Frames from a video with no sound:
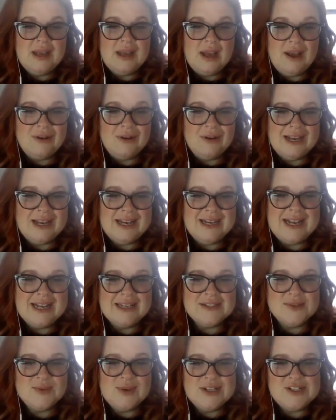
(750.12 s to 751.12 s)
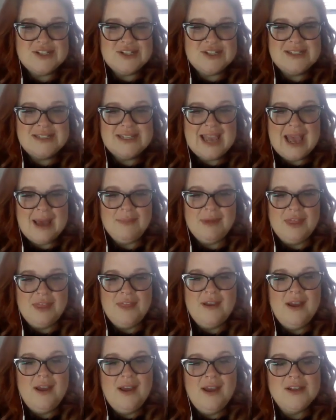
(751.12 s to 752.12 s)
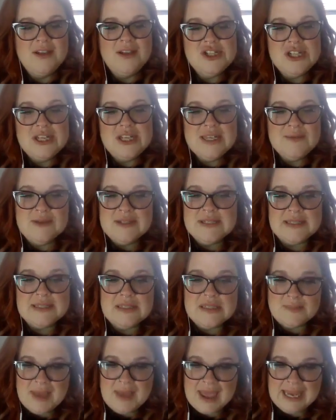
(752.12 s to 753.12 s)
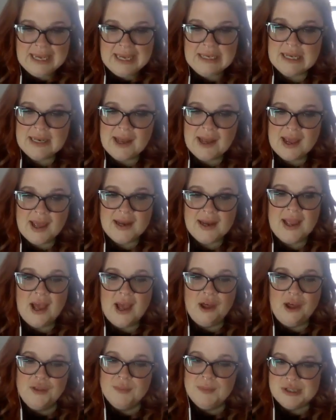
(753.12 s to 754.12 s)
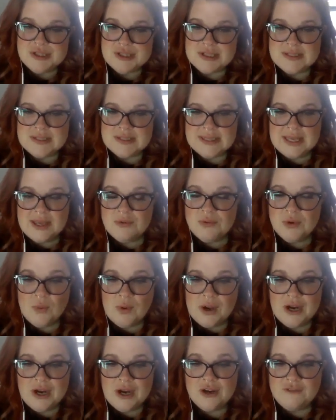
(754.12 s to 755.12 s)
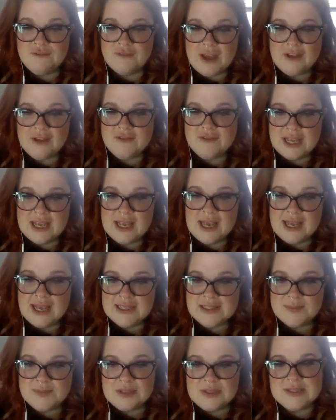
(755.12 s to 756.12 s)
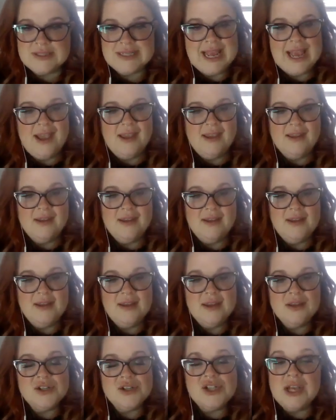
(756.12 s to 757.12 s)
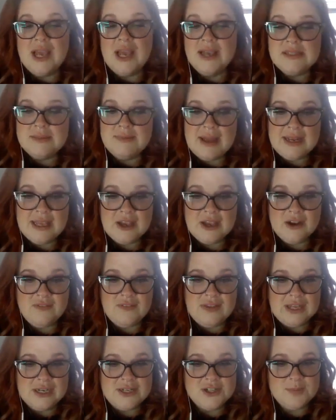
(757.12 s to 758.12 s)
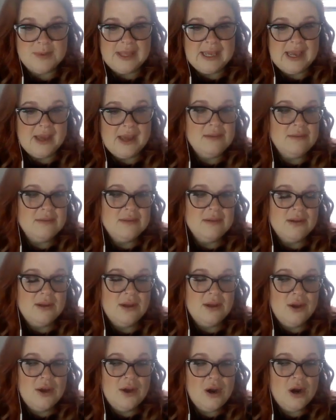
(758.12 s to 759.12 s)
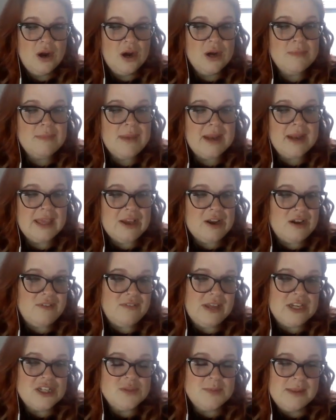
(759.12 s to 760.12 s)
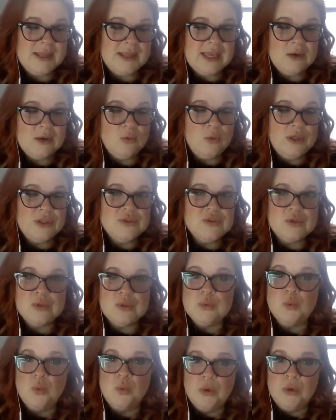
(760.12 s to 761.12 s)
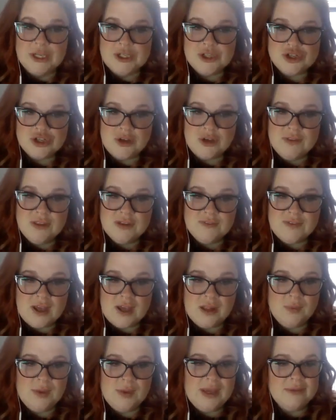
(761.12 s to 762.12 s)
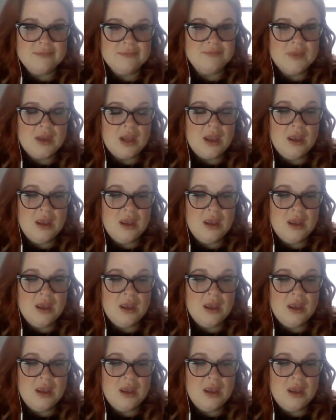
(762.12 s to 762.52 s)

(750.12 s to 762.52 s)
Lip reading: All right, next question, Tabitha. She was in Spain and had a health emergency and required a 5-day hospital stay. She has a Medicare Advantage plan. Her Medicare Advantage plan will do which of the following?